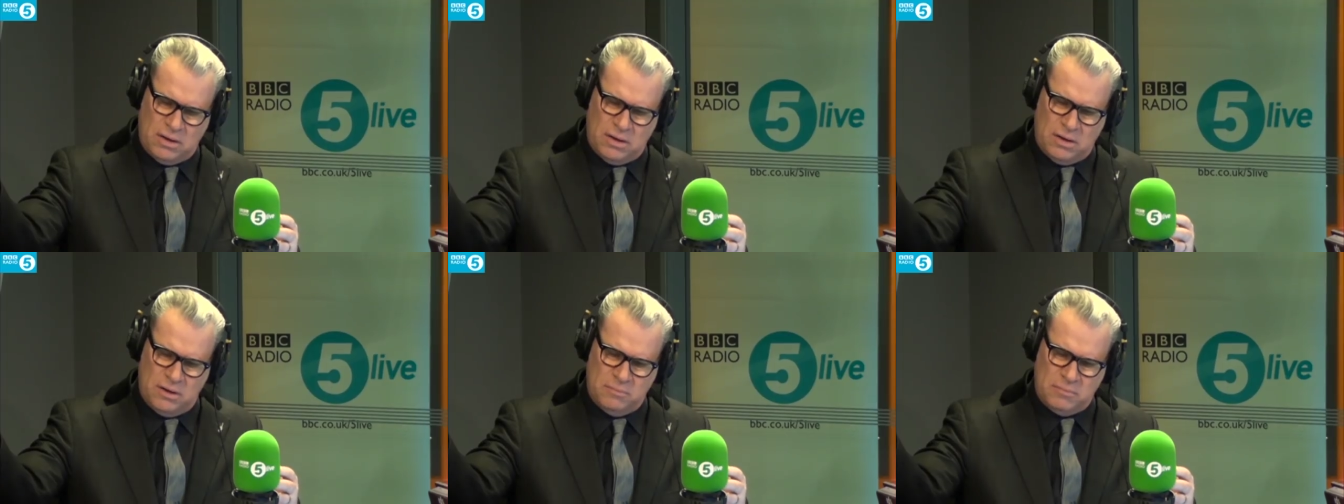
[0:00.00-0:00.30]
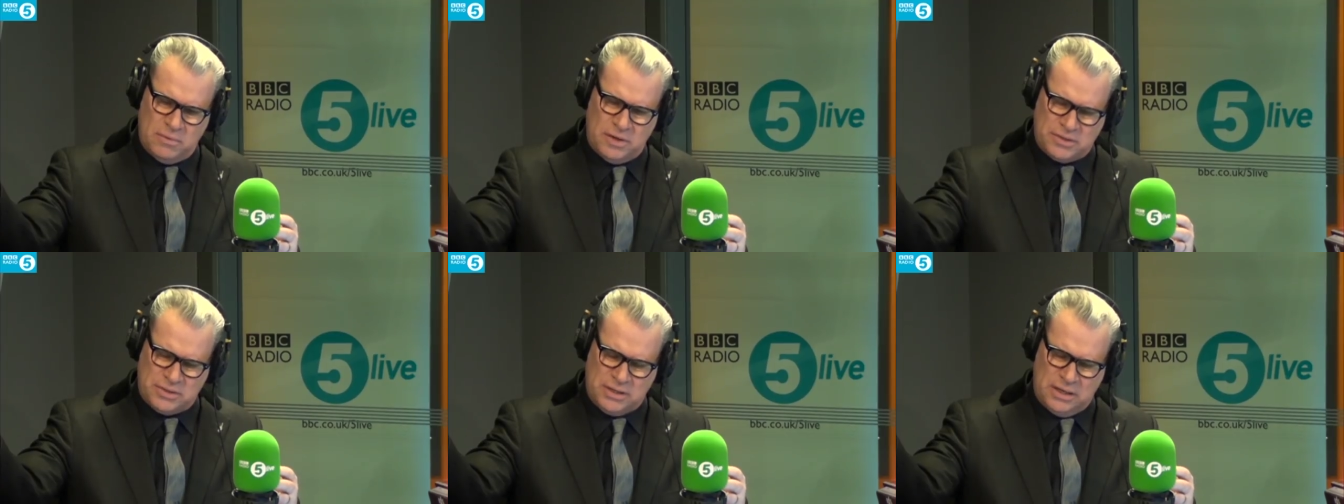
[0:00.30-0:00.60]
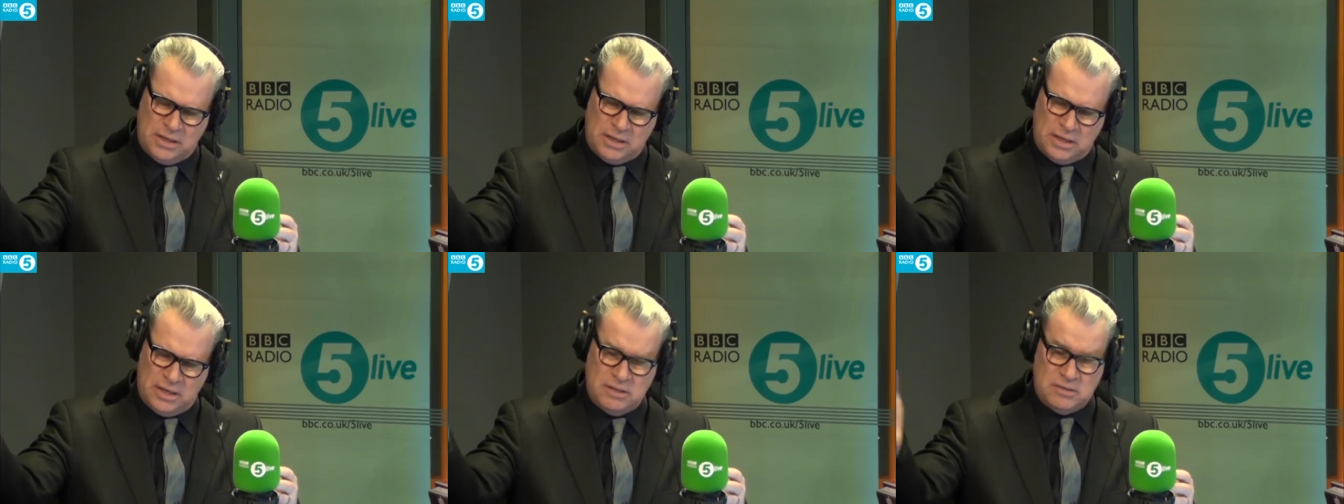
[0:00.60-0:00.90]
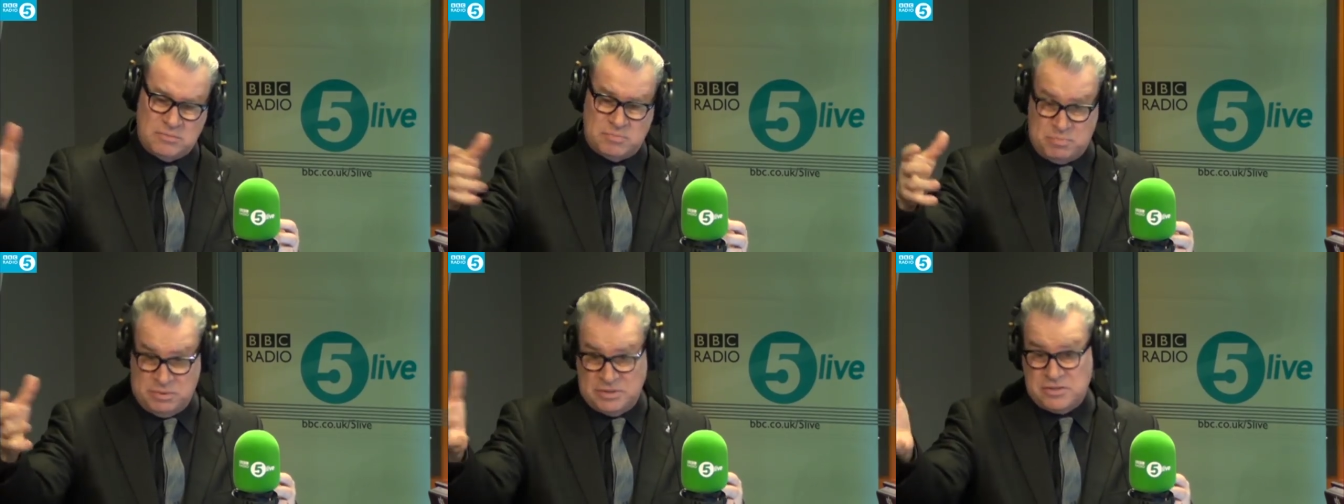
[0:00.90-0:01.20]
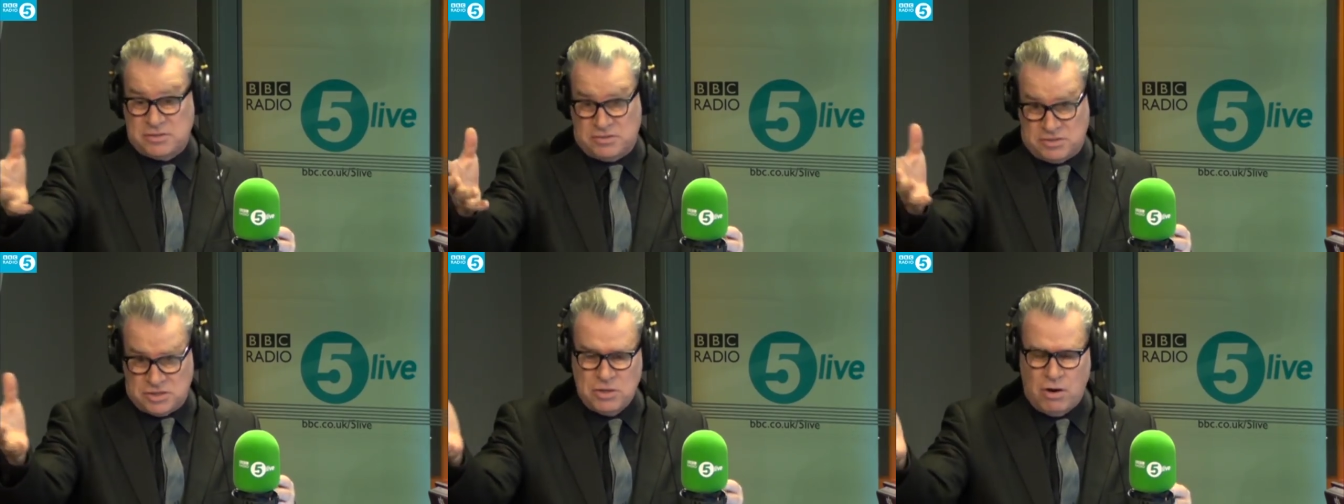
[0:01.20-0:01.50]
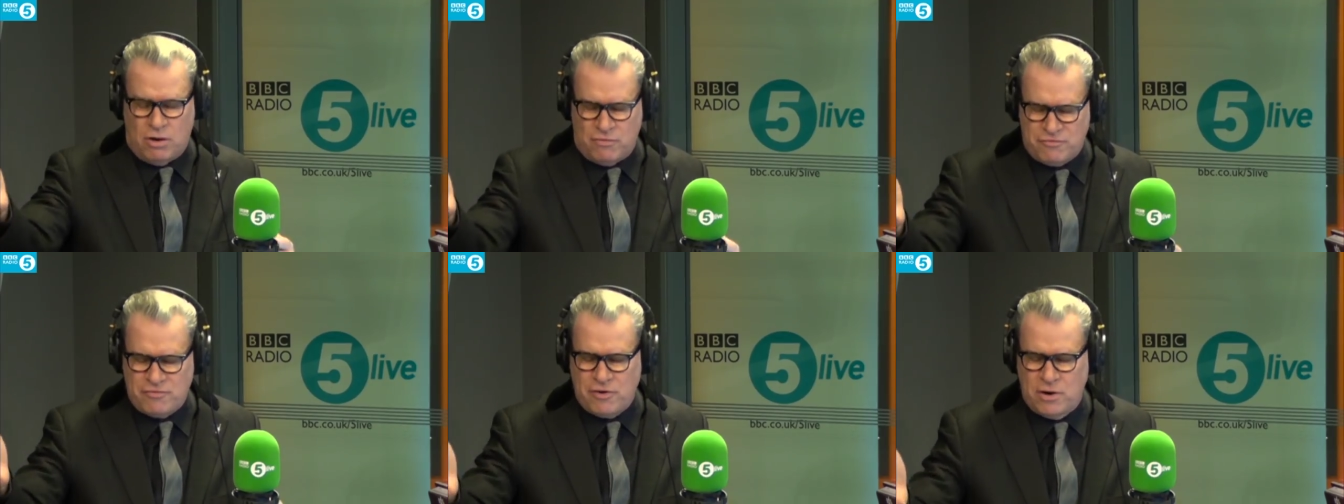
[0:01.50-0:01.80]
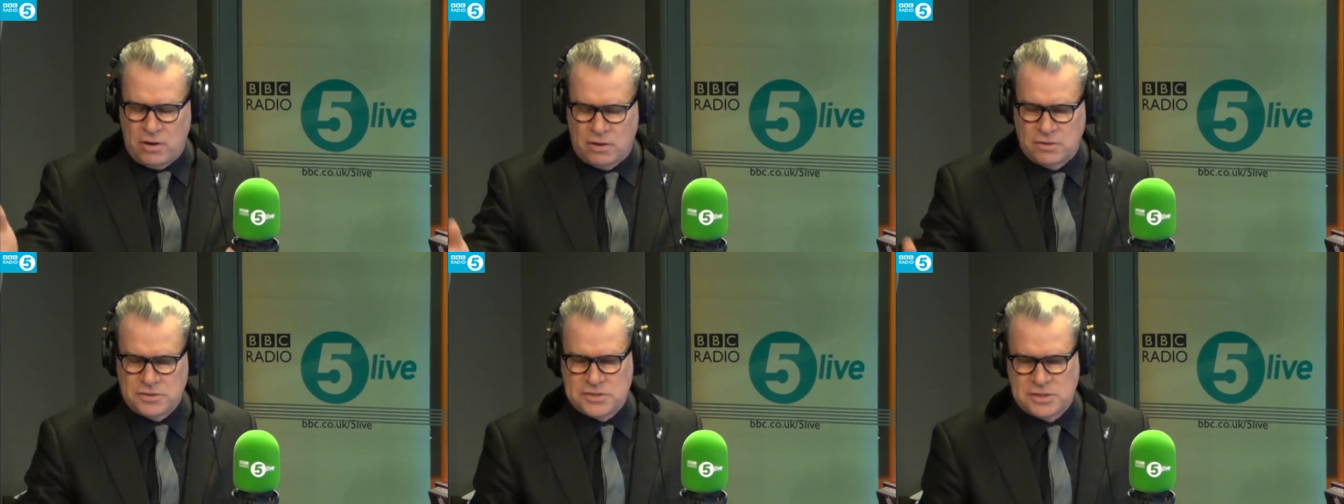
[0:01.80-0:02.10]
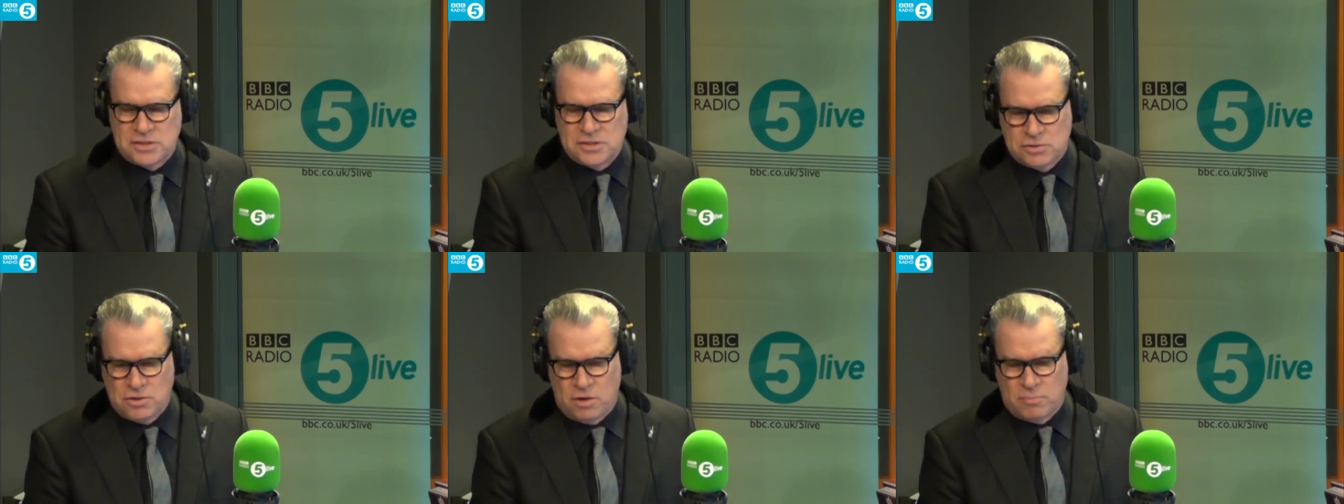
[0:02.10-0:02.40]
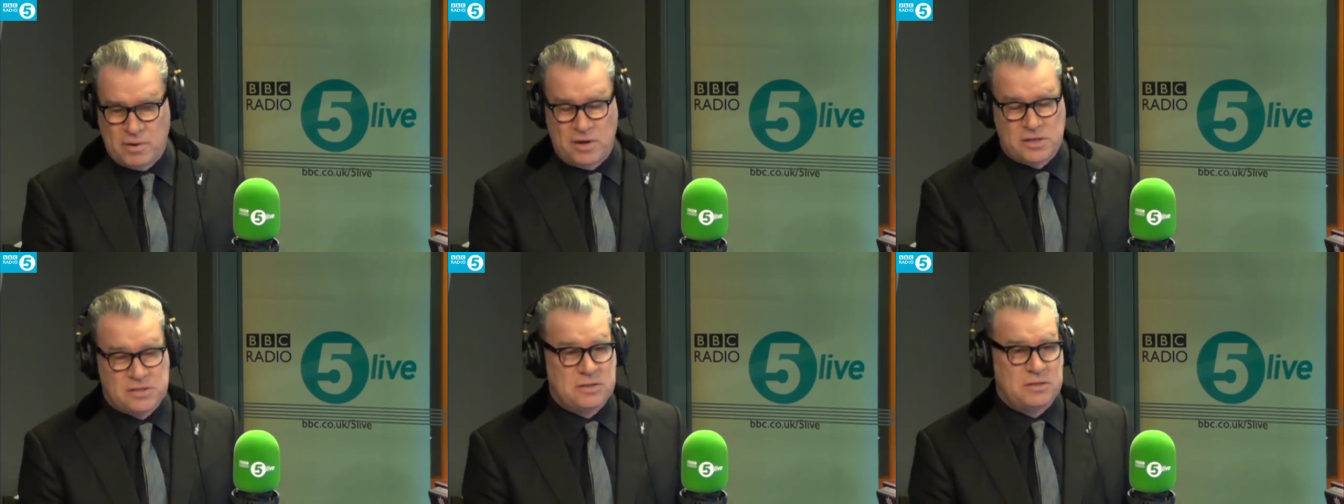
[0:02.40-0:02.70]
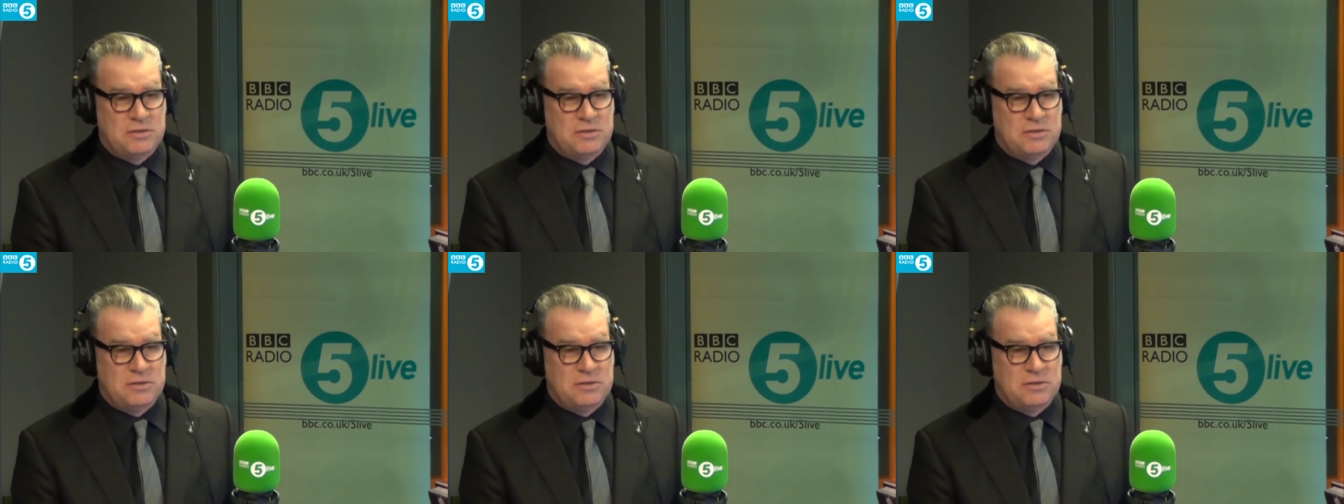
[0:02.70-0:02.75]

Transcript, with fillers: um, I think, and it's, it's not France, it's not Paris.